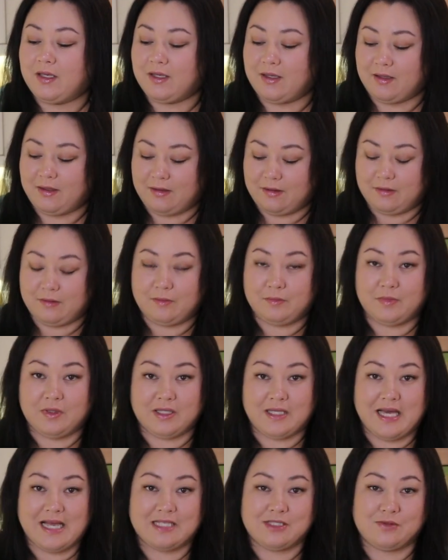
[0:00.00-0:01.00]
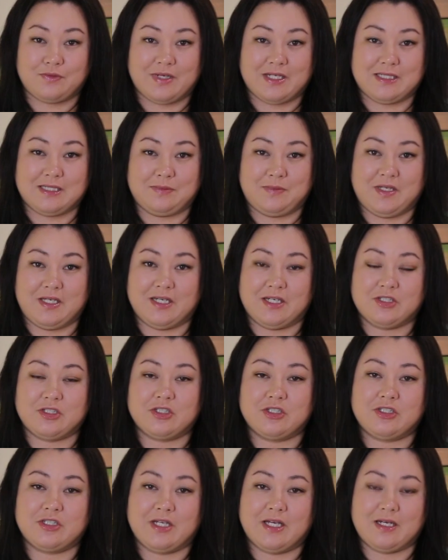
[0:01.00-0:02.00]
Last recipe I
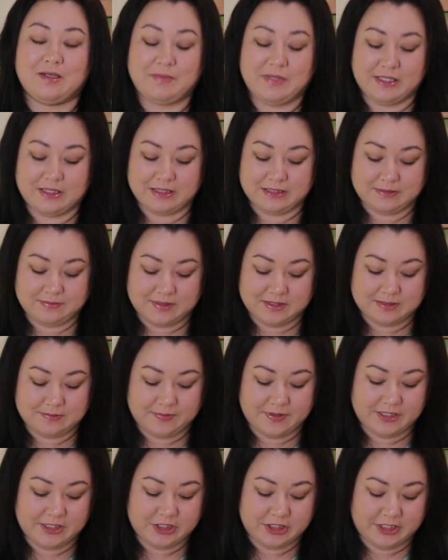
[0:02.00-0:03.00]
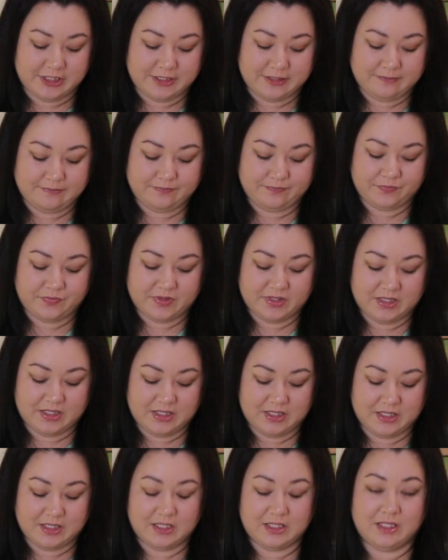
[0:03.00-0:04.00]
showed you how to make this mixed berry jam,
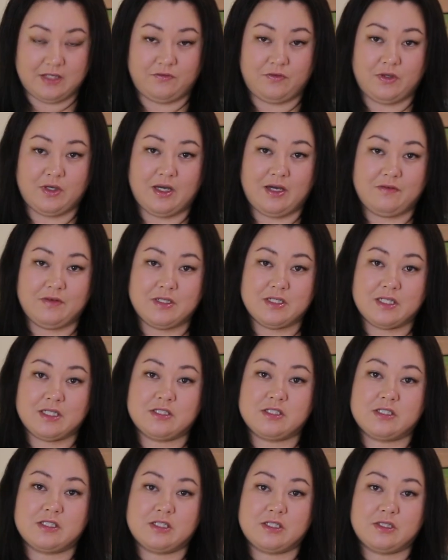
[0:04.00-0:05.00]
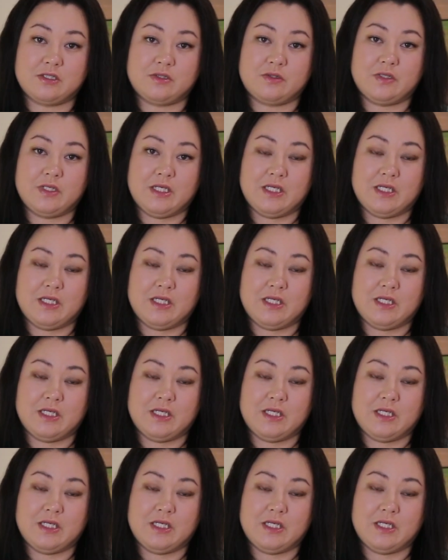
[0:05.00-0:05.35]
and if you haven't done so,